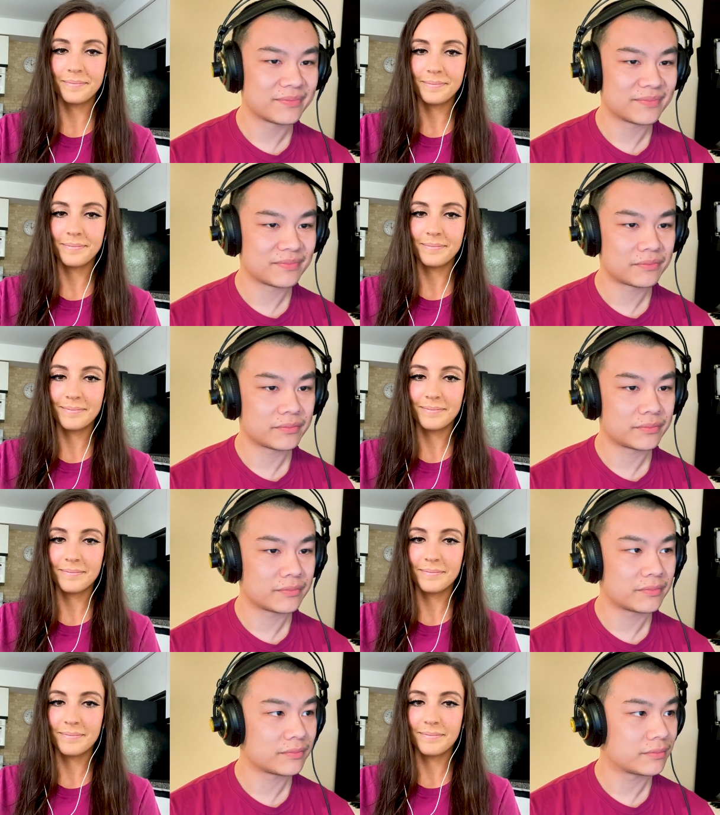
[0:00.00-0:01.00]

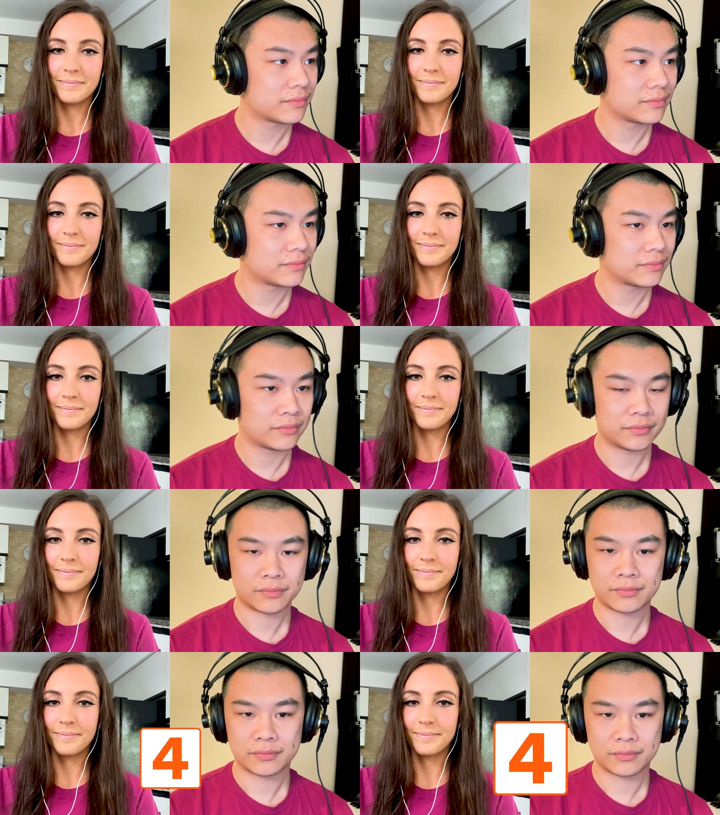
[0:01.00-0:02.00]

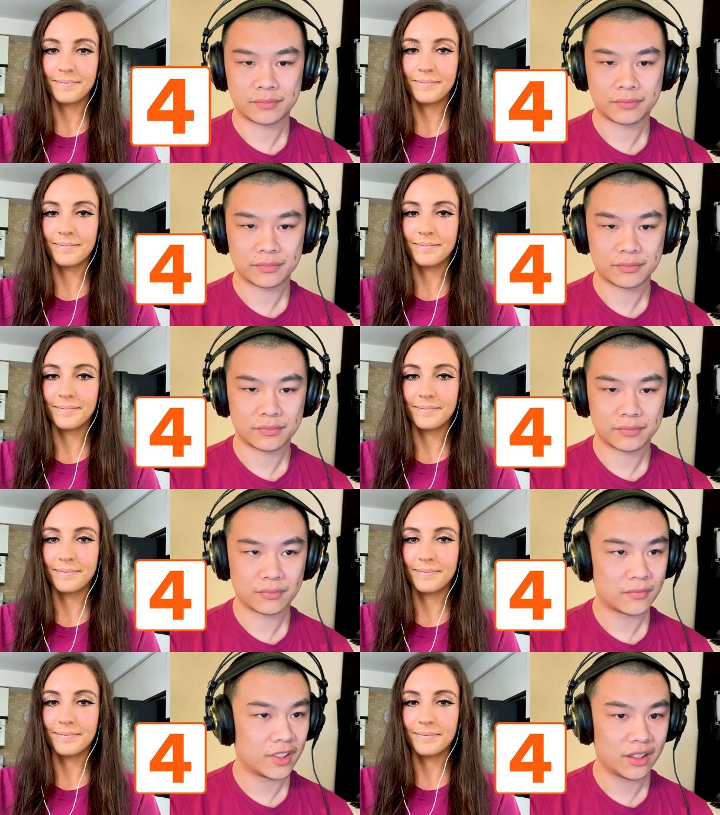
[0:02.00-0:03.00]
[no speech]